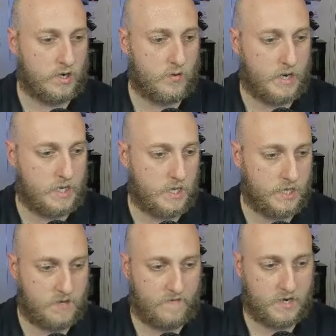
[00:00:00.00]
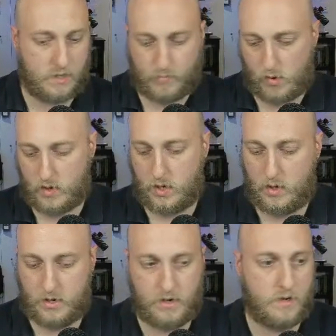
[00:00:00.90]
correctly. Let's fix the
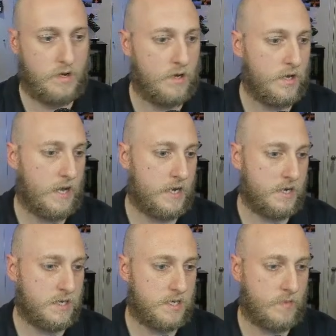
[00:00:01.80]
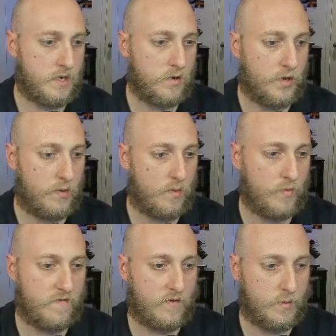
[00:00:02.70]
protocol here. Add a semicolon and one
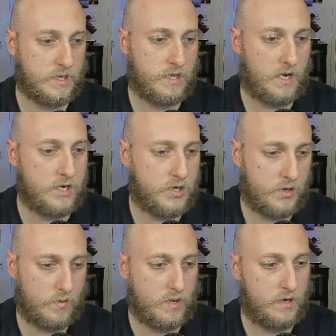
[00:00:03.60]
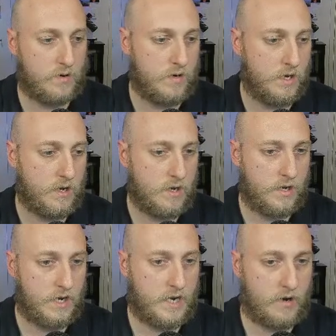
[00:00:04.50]
more // There we go.
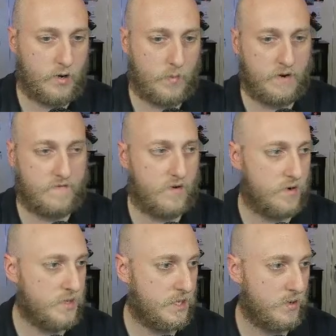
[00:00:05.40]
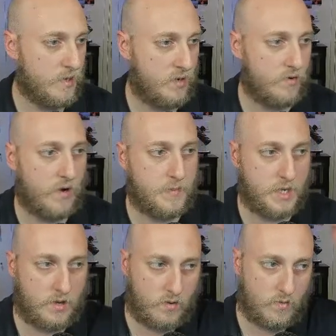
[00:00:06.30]
And now I open it in photos, and there we go. It grabs
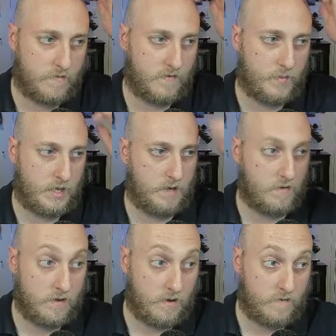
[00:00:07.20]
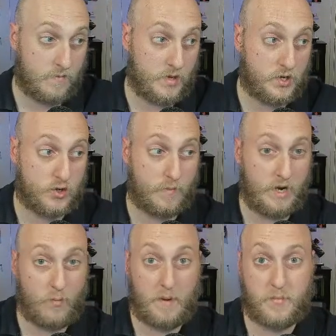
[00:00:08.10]
another one from the
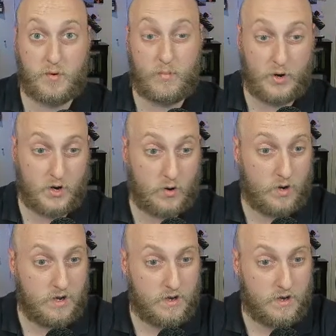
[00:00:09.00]
distributed Web 3.0.